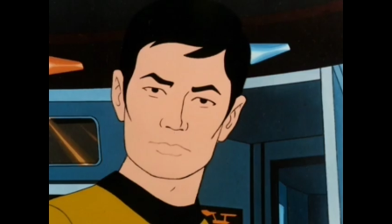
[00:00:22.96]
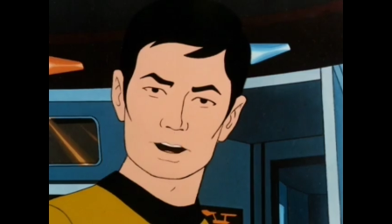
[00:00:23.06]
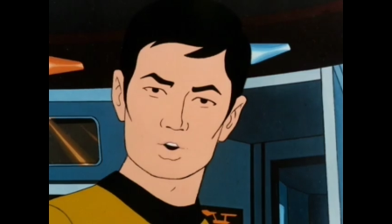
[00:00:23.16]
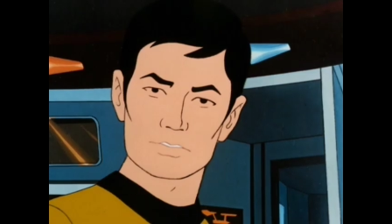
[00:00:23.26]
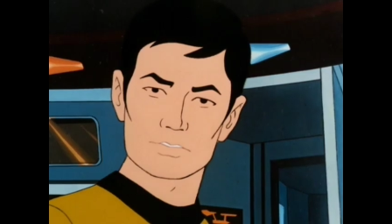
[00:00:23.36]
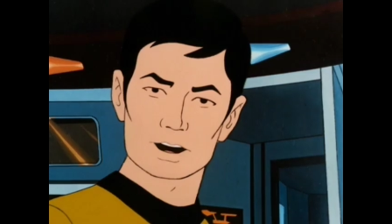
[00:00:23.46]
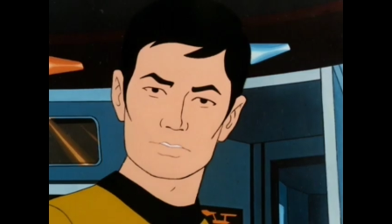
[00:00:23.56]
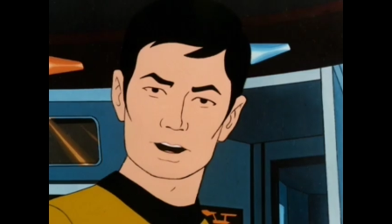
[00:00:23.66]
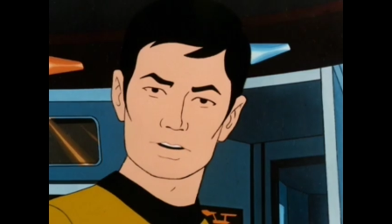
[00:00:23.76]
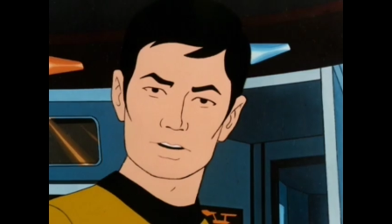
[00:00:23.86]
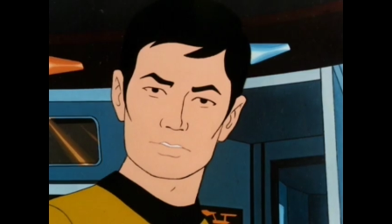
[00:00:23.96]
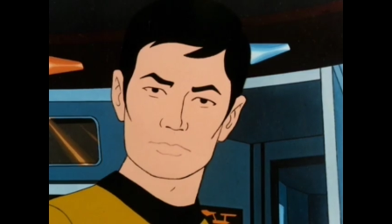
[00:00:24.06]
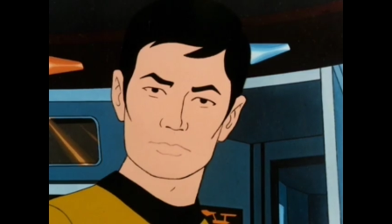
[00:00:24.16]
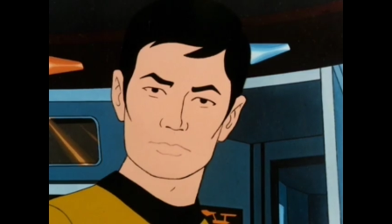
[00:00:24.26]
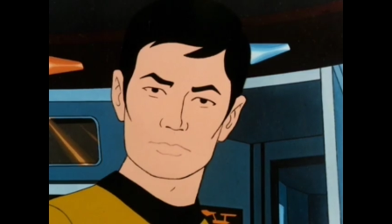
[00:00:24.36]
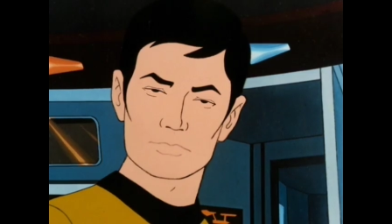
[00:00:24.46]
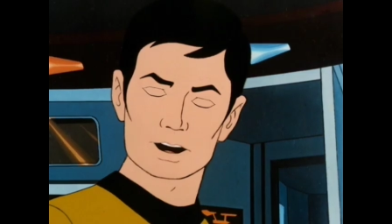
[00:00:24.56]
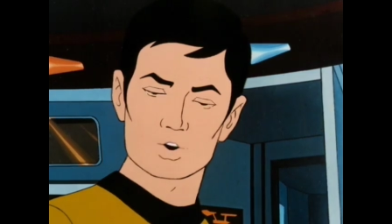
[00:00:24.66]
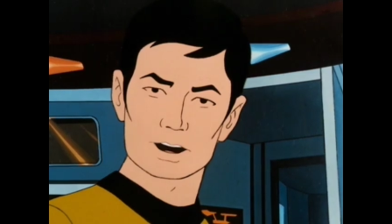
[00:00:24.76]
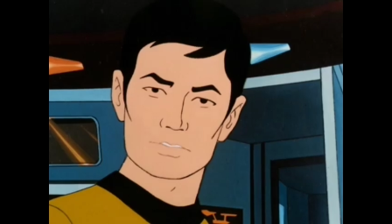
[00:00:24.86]
who suddenly died. He
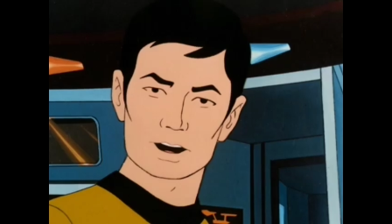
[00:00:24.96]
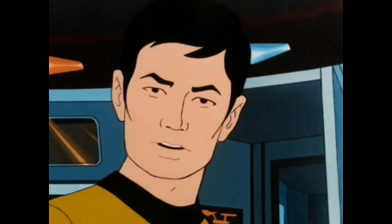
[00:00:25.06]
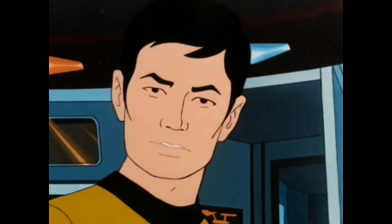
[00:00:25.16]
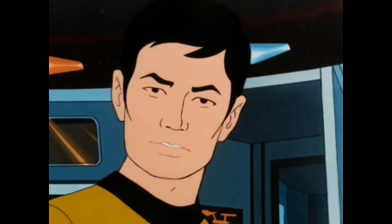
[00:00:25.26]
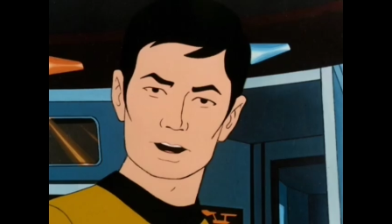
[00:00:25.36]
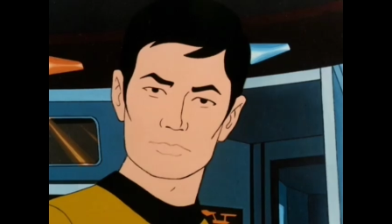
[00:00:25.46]
was a guard at the